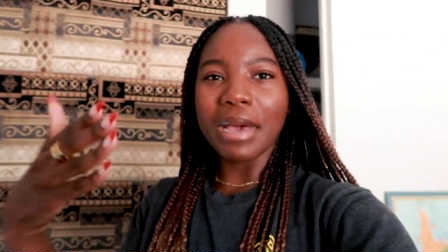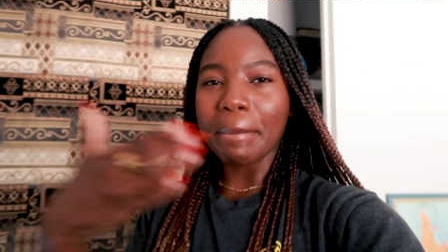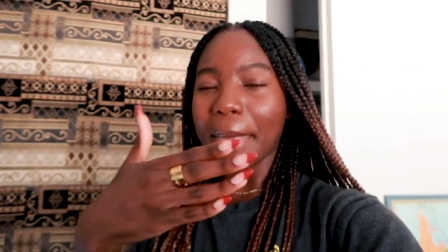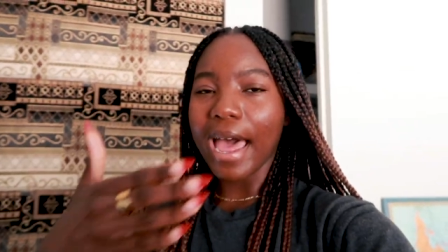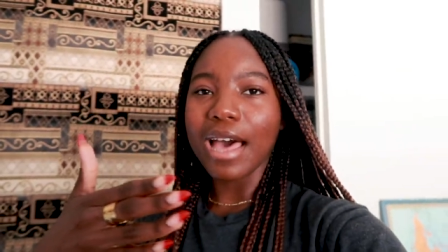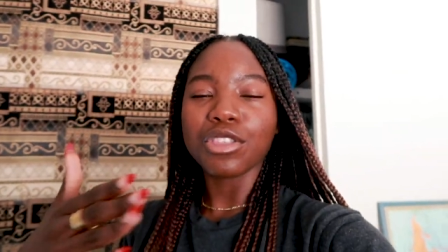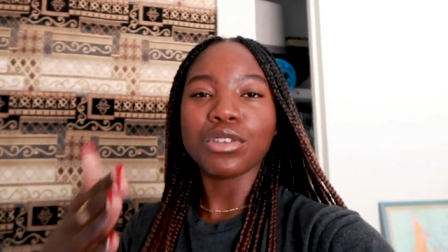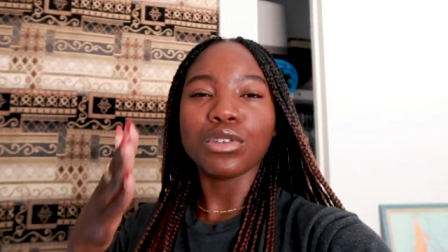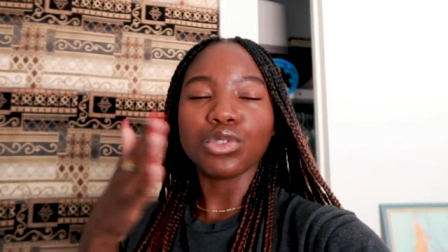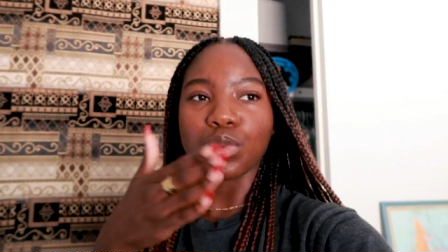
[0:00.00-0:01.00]
my
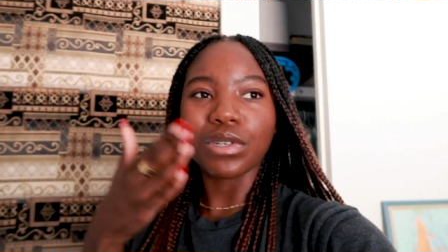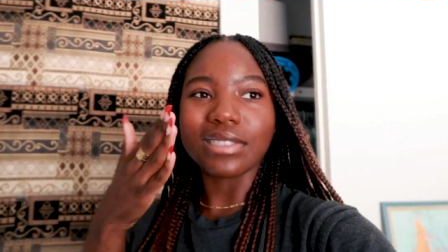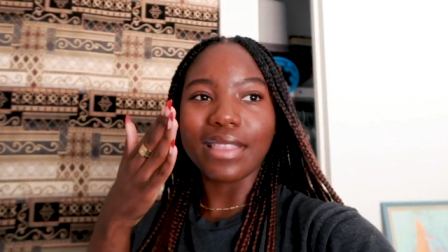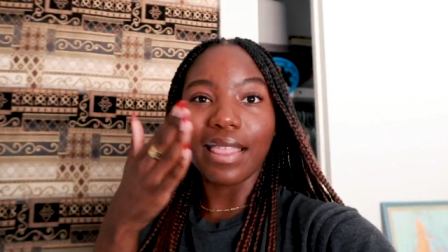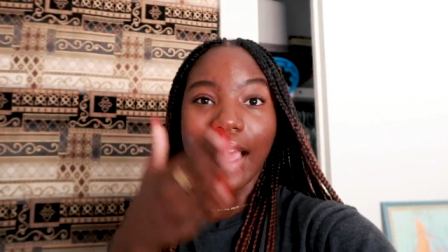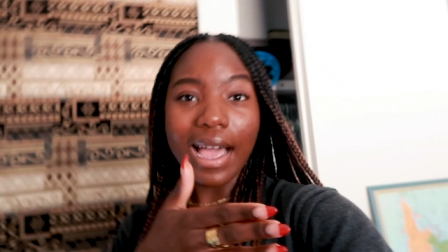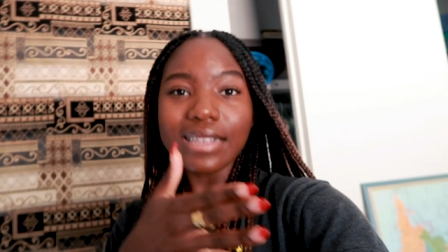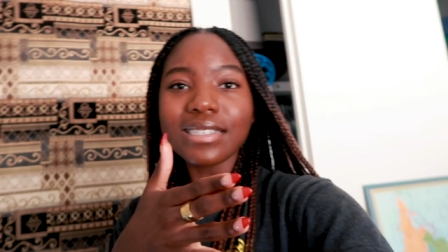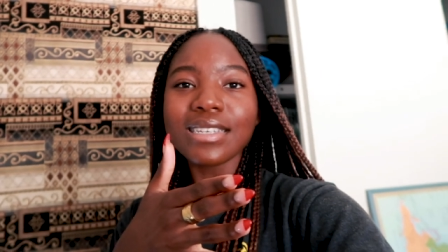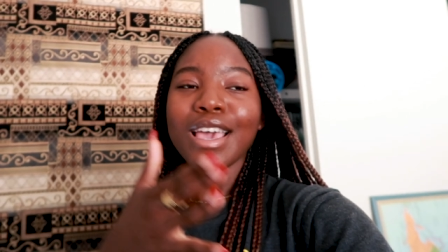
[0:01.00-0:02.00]
path towards
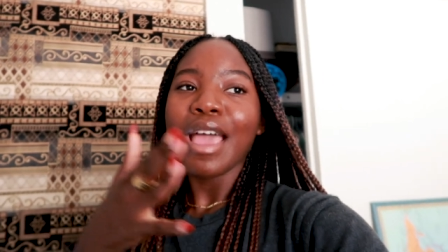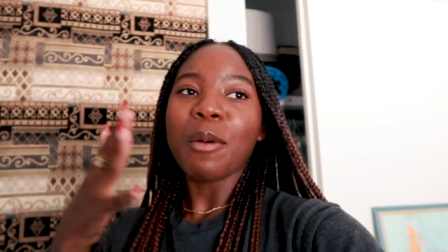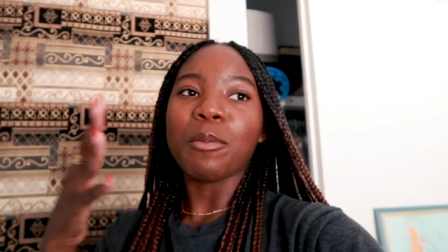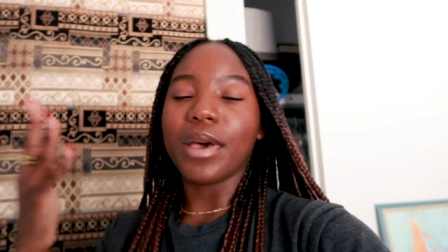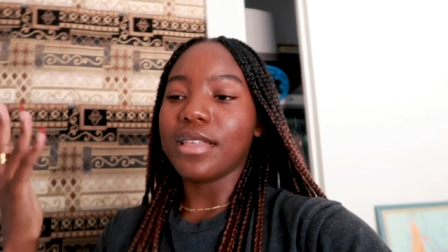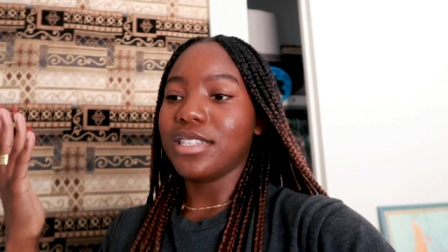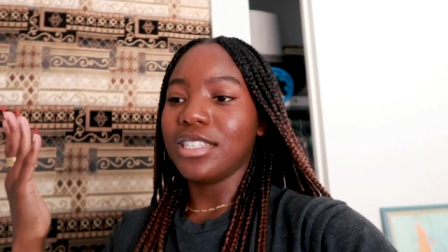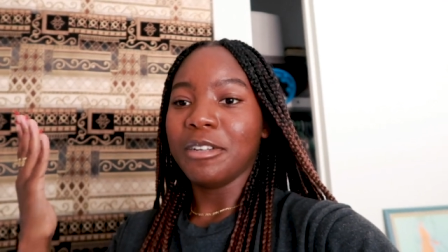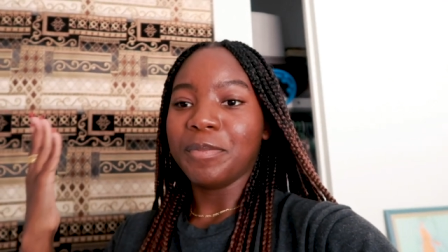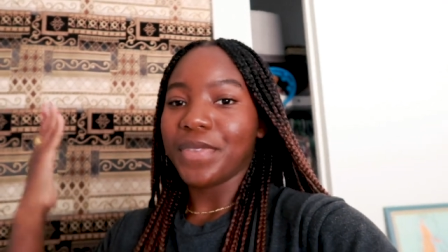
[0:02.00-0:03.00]
that,
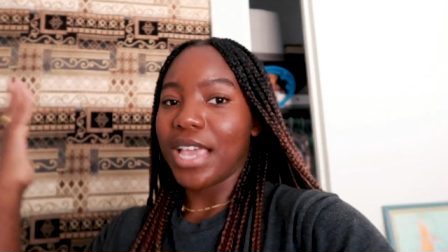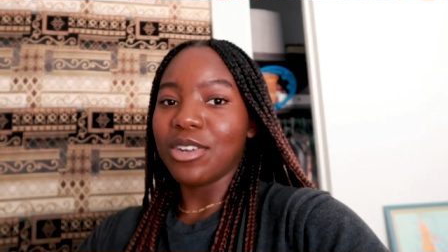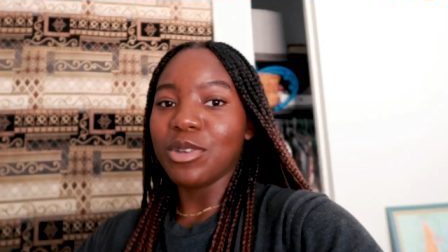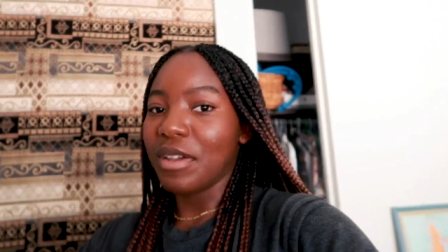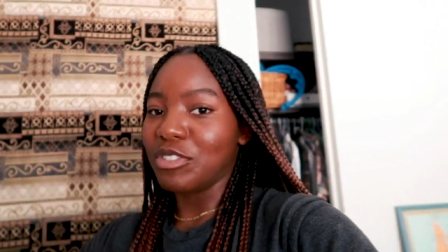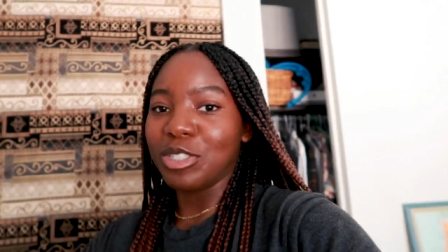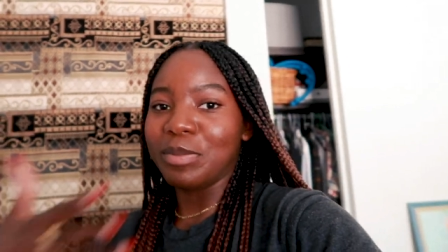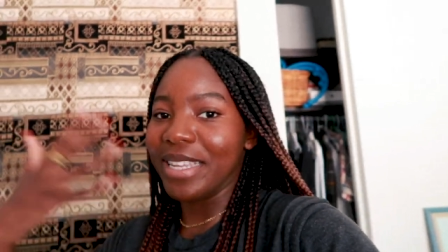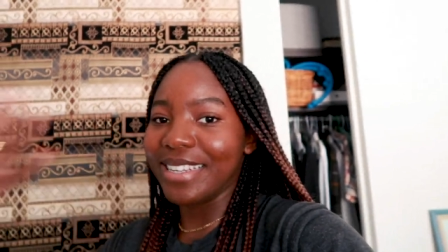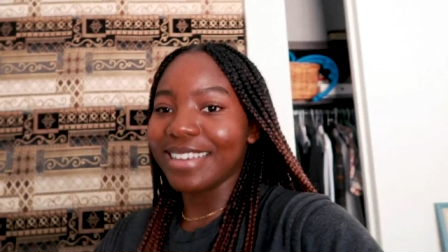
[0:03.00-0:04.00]
but I don't know, I've
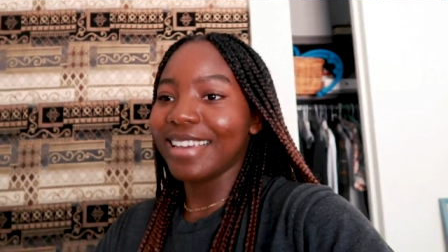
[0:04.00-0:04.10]
just been,